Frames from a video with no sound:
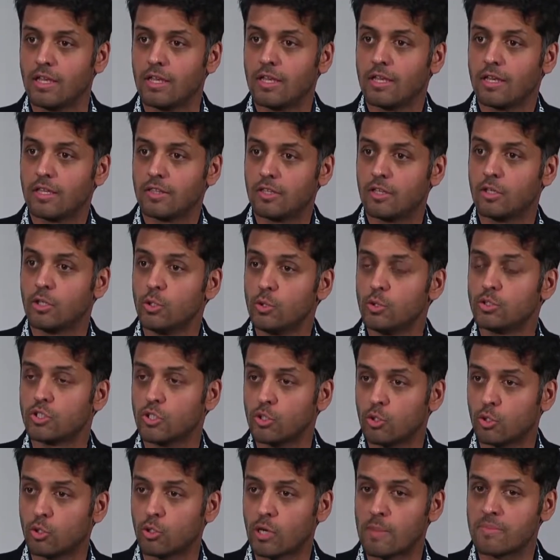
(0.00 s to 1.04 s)
the who's who,
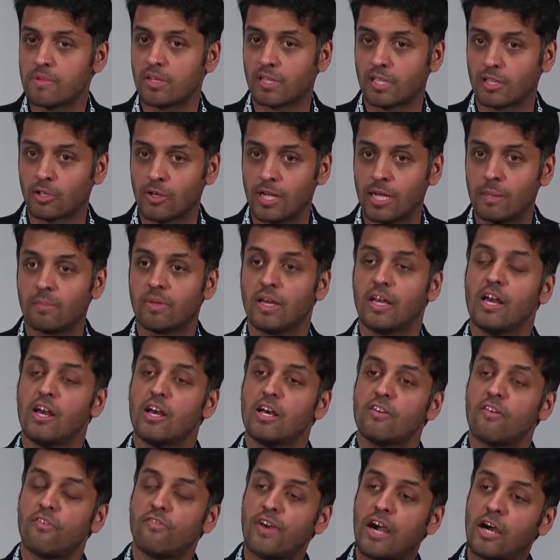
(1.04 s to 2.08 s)
creme de la creme,
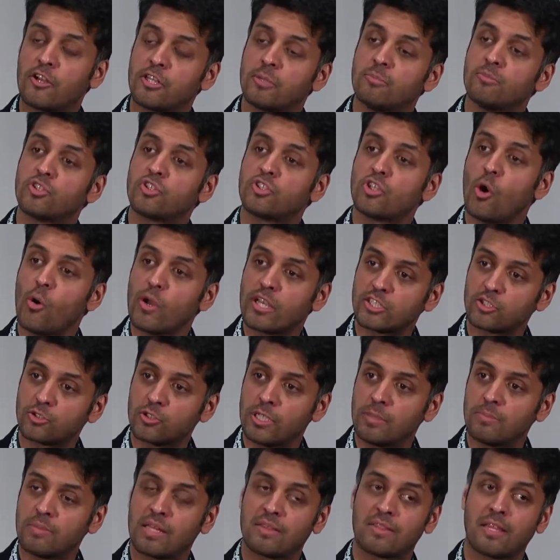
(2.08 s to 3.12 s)
found him so
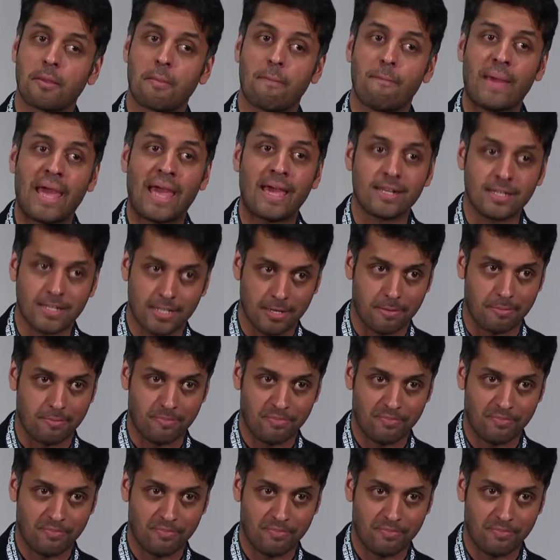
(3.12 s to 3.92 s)
extreme that they banned him.